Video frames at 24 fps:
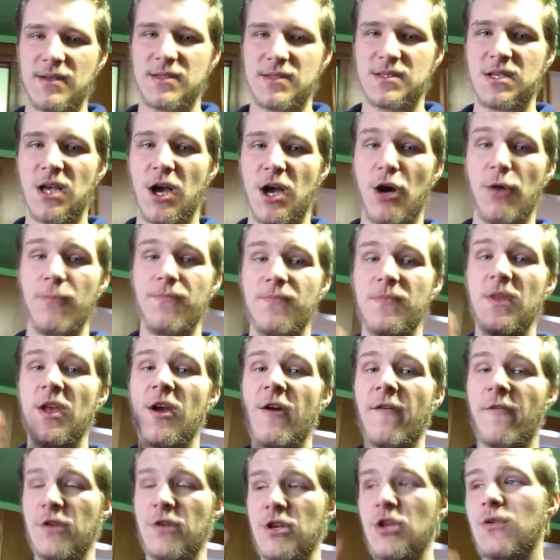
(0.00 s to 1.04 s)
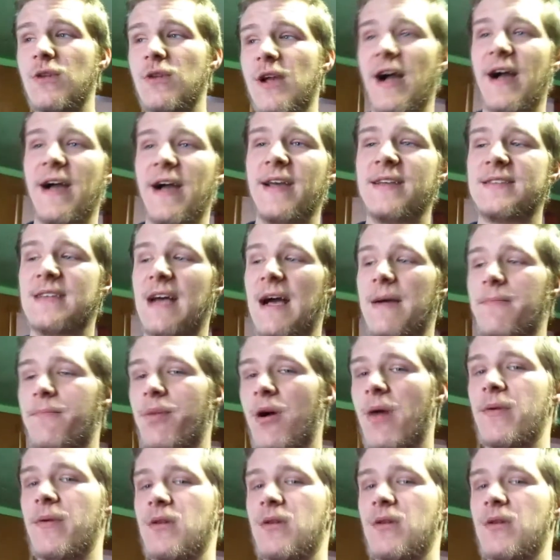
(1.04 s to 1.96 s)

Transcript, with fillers: So, for you guys, I'm probably